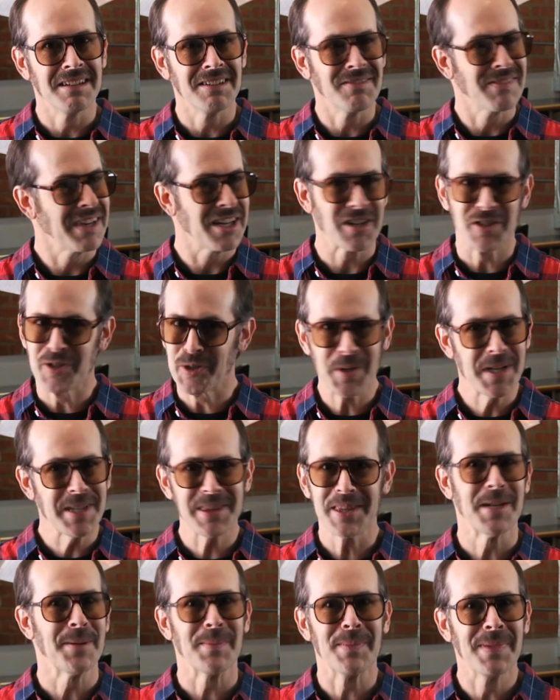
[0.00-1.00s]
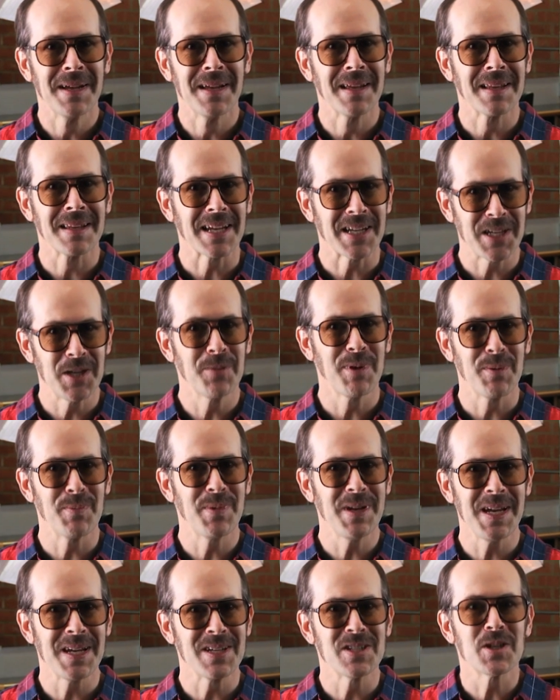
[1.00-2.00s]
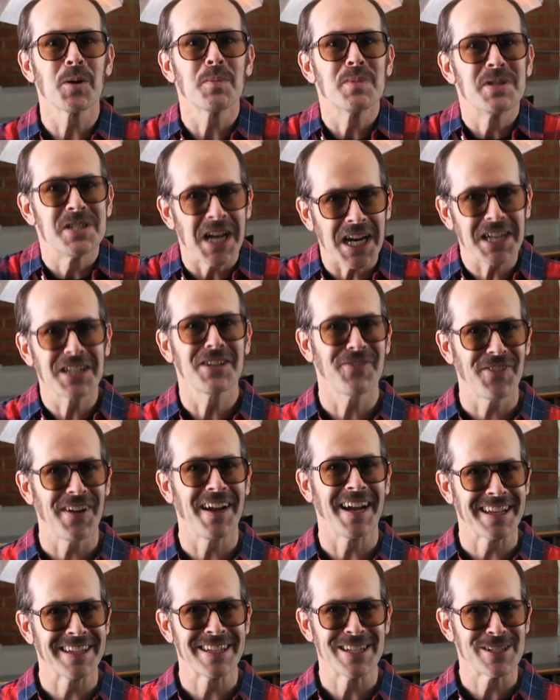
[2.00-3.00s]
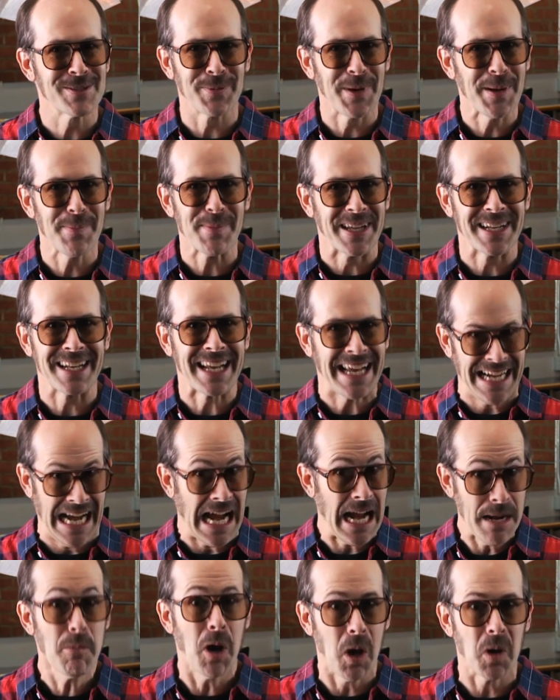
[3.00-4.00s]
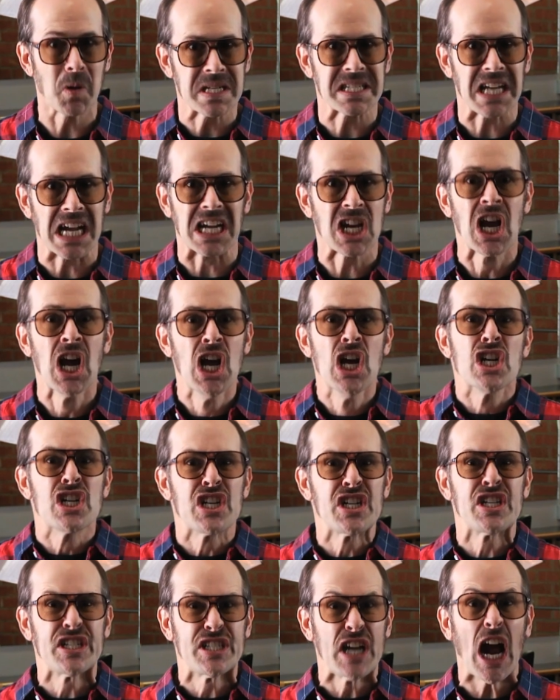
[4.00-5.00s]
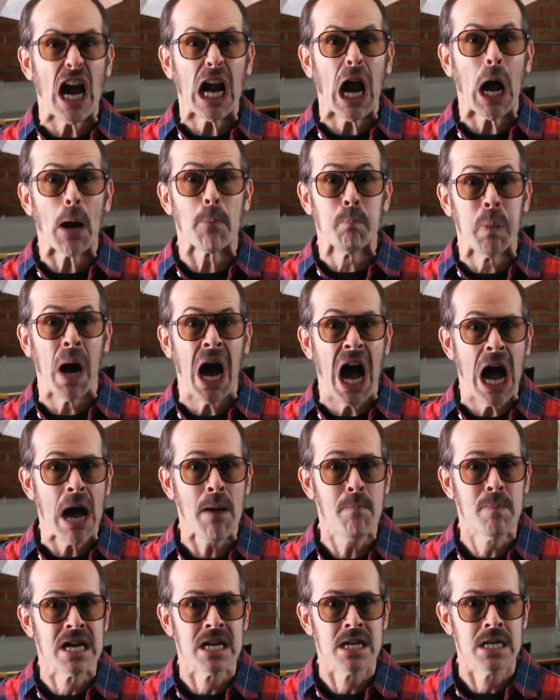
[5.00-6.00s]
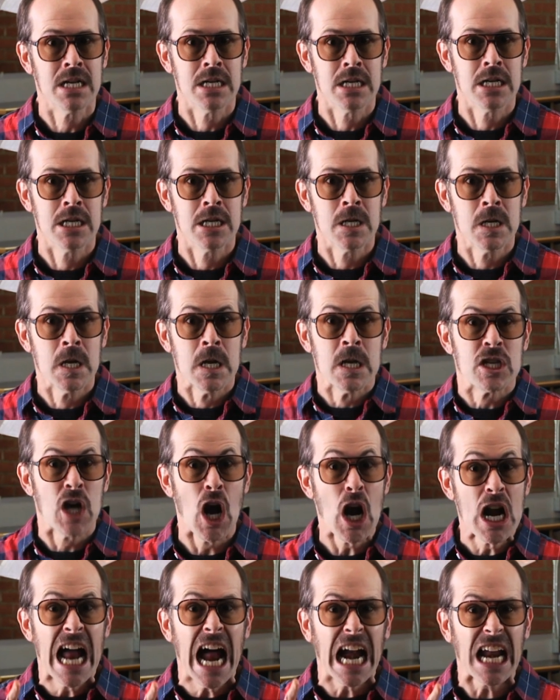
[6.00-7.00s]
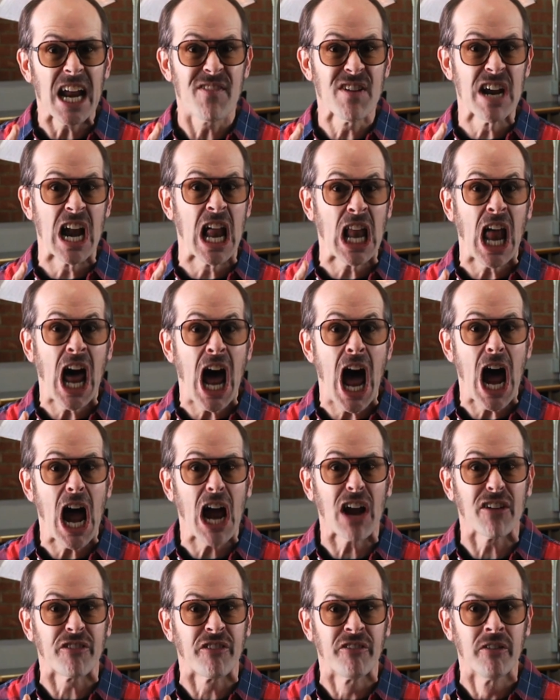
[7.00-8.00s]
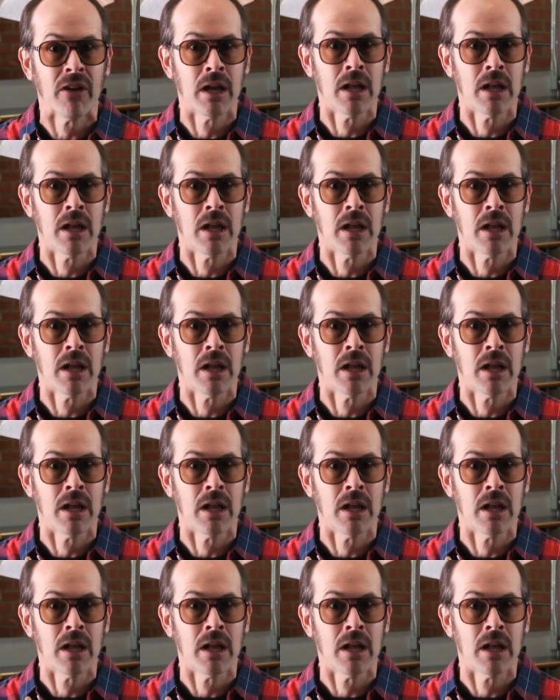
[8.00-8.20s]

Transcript: You've got to treat them like human beings. You're objectifying these women. And I'm always like, shut up, mom! You're not even alive!